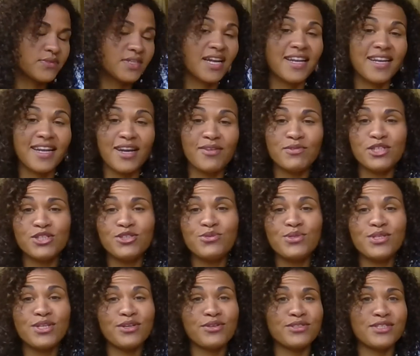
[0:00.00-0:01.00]
and I have a new
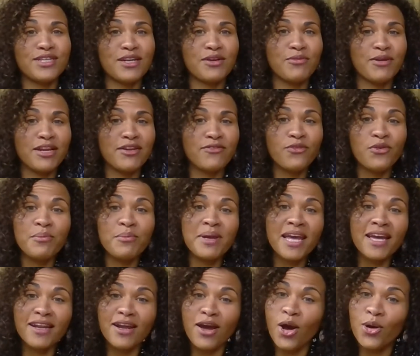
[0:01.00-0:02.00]
tarot deck waiting for me
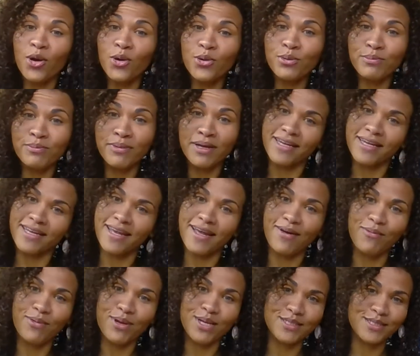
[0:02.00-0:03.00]
at home. I
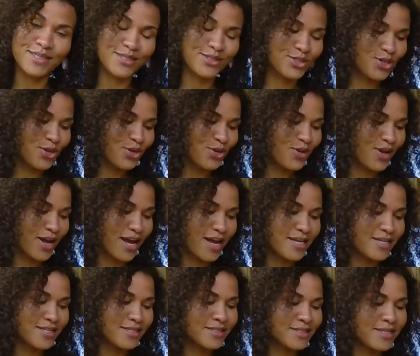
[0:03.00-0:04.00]
can't wait to show you
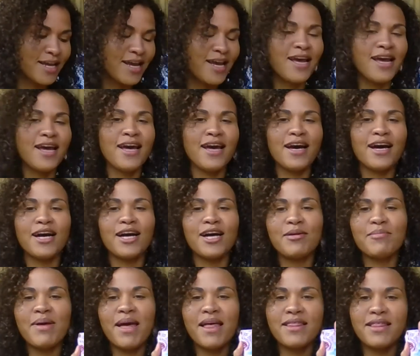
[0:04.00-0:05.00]
guys.
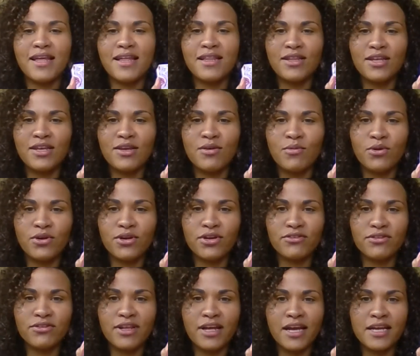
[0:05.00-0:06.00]
And then the Work
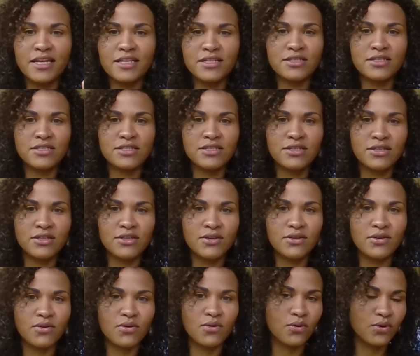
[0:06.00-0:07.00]
Your Light
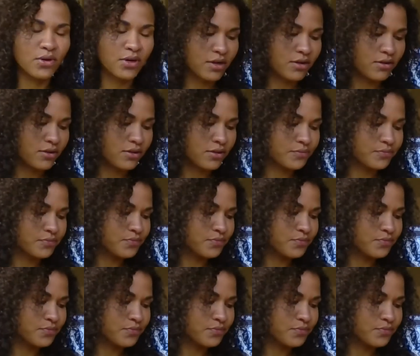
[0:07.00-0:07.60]
oracle.